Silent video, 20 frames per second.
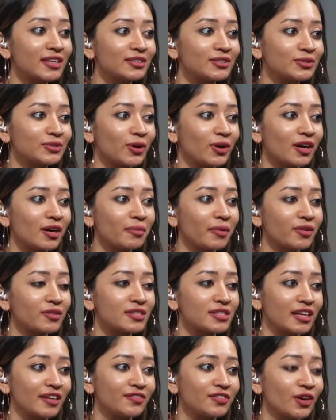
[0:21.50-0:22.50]
to talk about
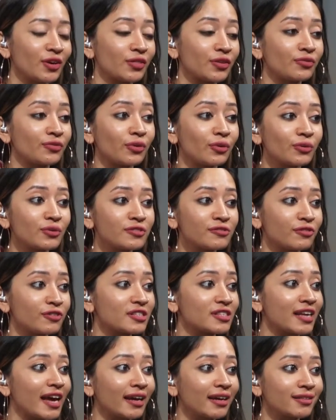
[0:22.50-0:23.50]
safety on the roads for
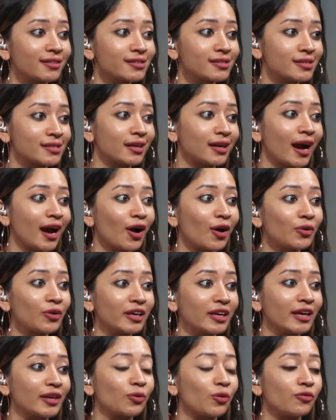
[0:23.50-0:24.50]
cyclists and how he
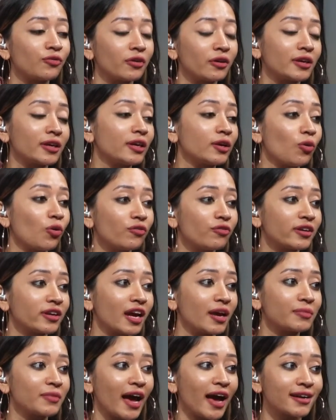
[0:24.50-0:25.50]
overcame the
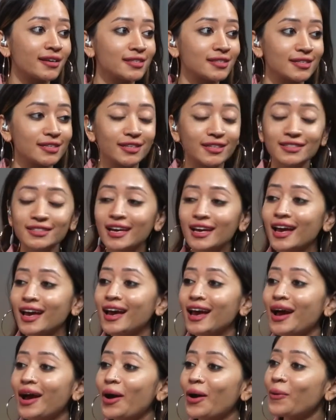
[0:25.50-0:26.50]
accident.
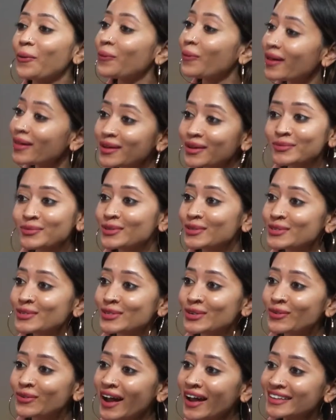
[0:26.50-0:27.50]
Welcome to the show,
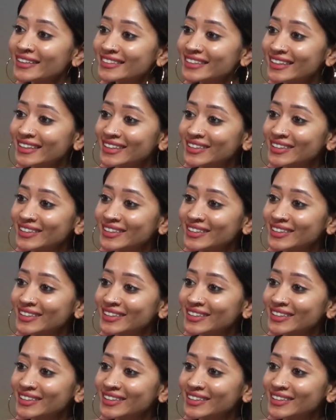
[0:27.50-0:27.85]
Andy.